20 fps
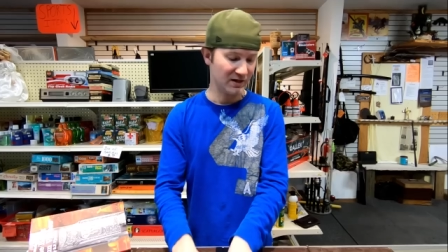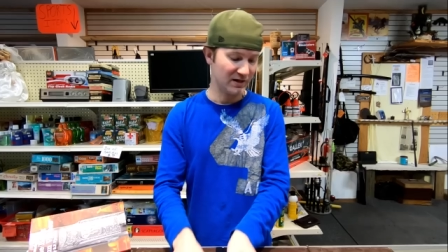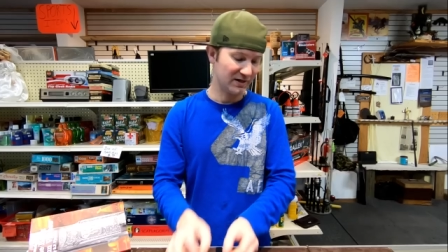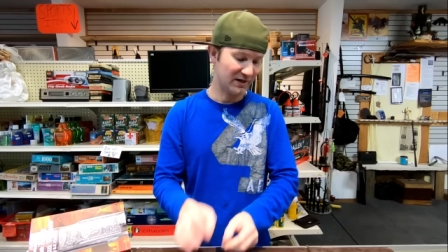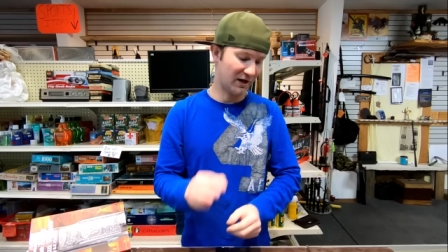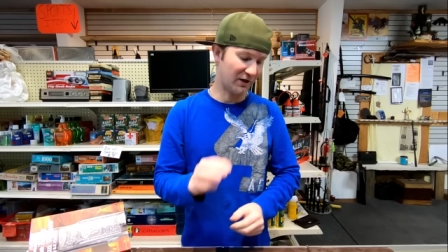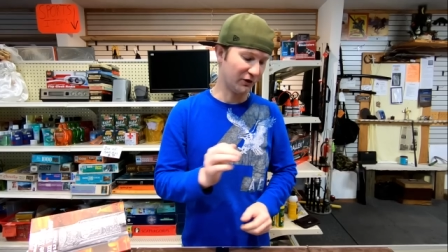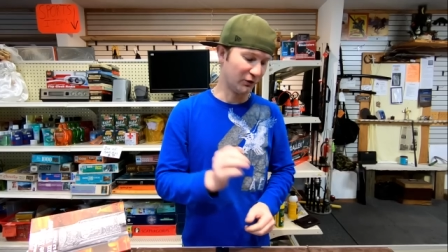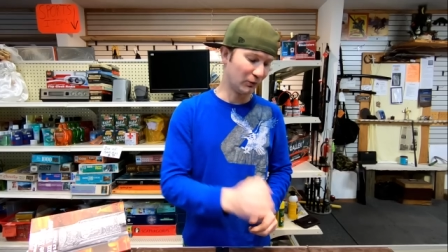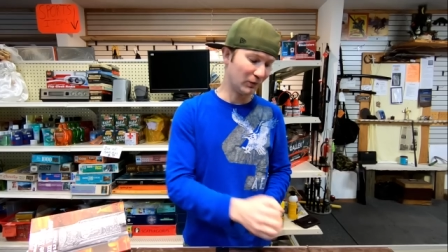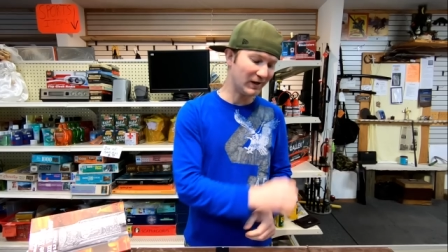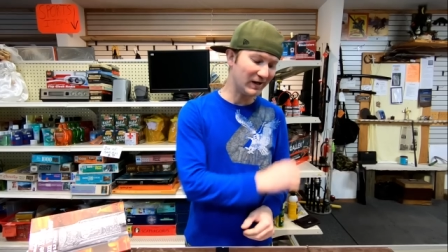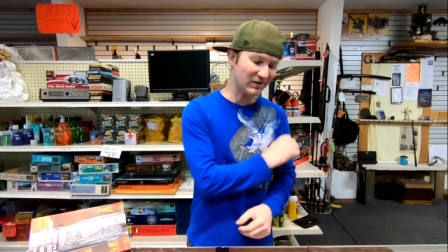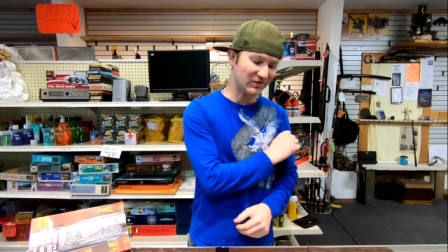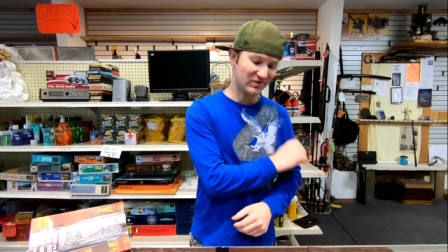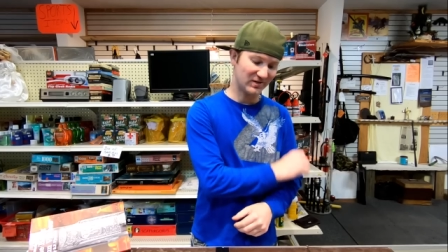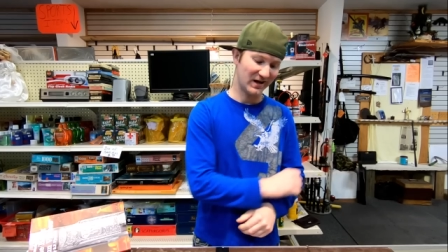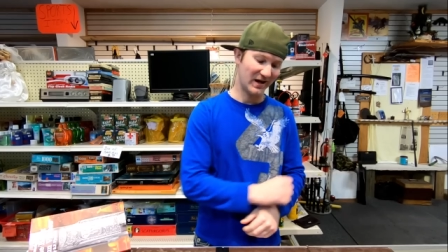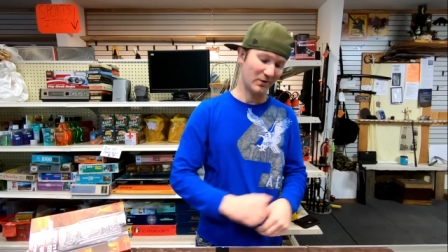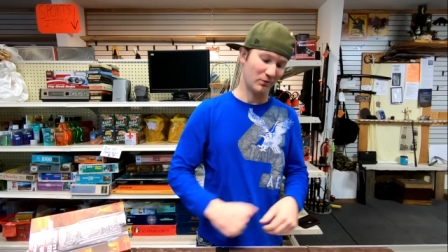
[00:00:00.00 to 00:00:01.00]
Now, the
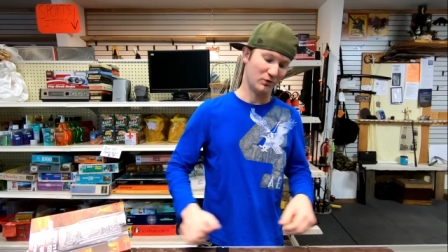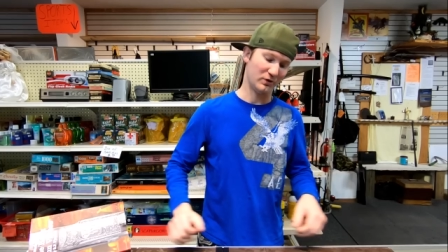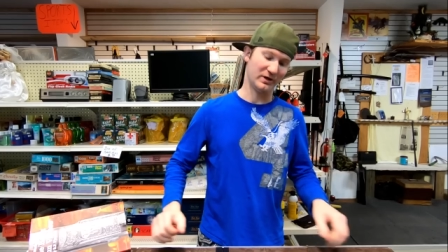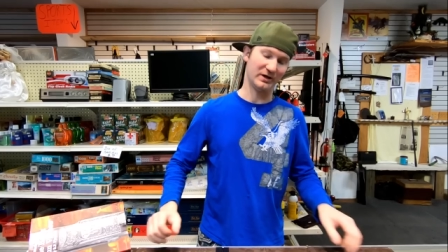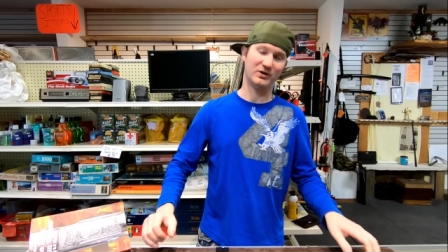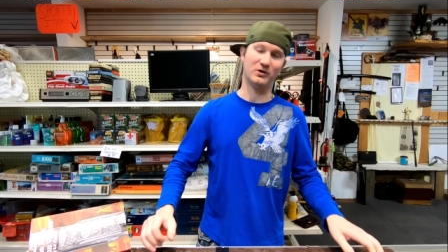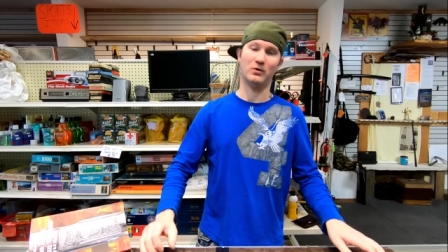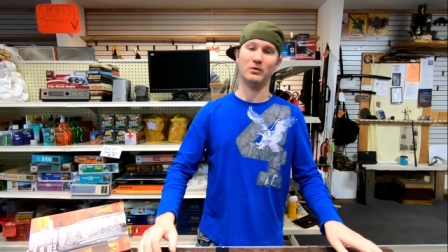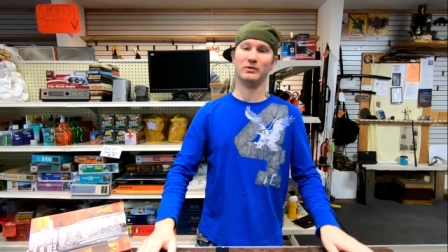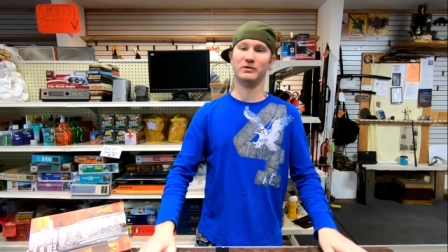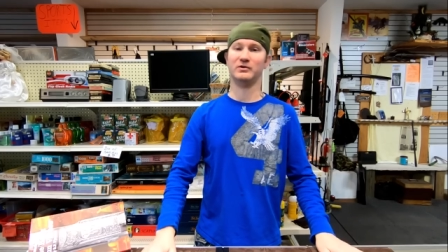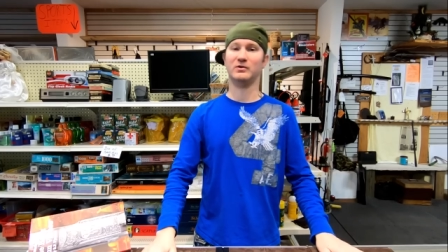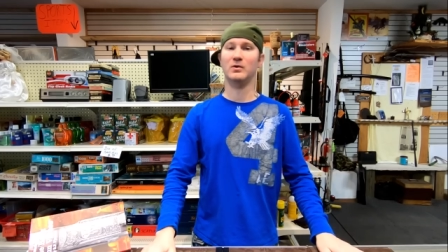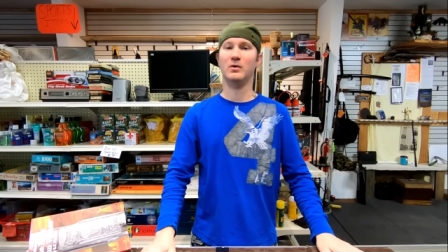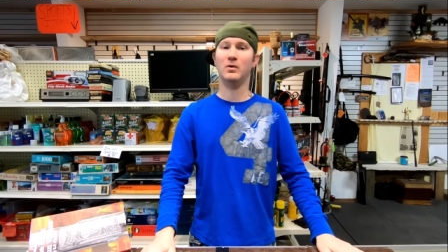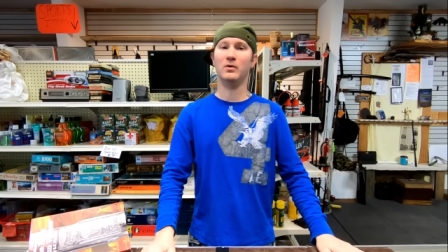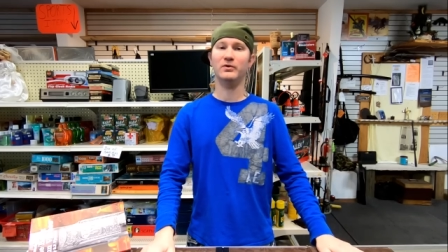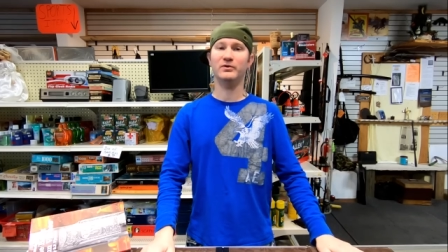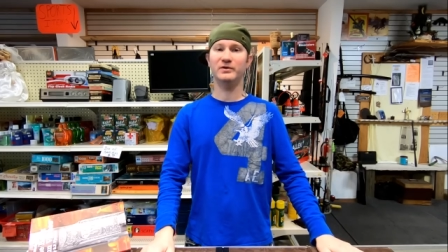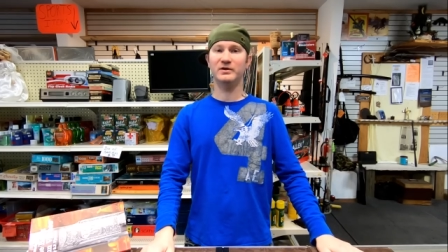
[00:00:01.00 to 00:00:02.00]
reason I wouldn't go with
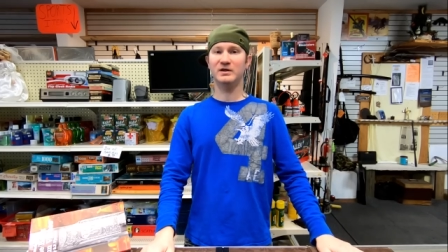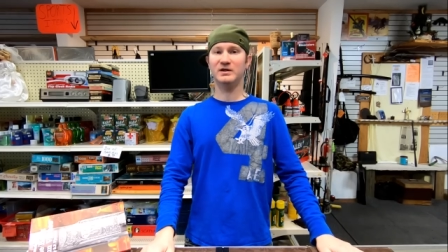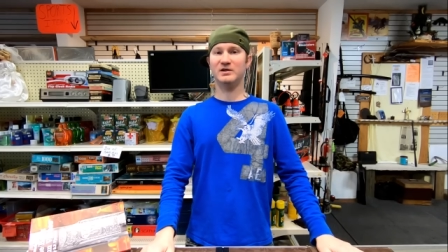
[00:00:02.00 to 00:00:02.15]
Colt